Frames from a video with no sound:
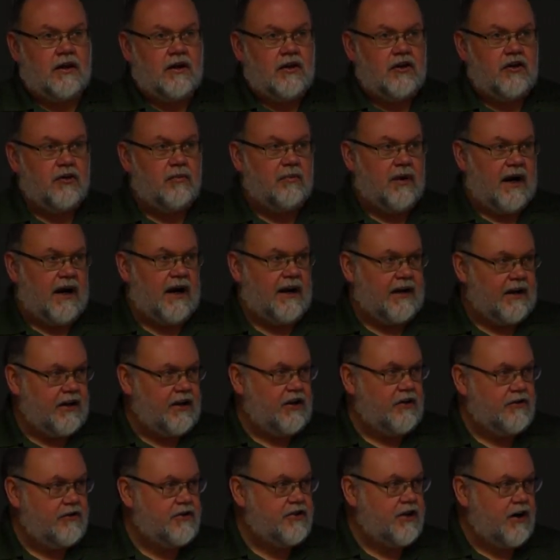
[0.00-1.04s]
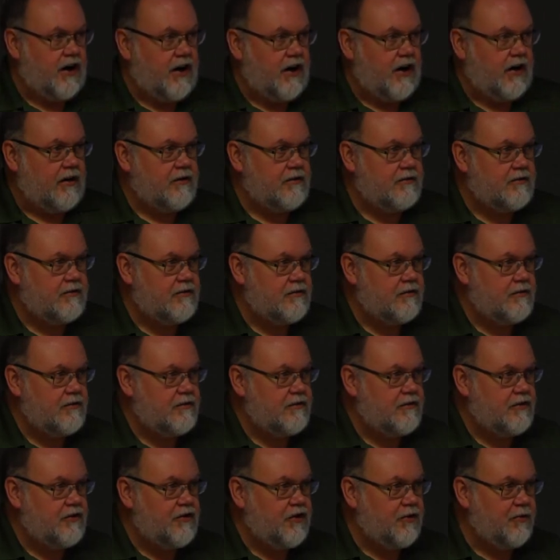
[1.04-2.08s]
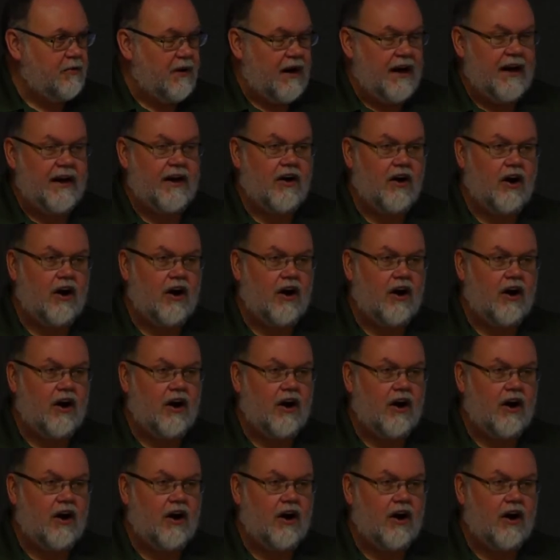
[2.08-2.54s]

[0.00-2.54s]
you're buying a used car. You're buying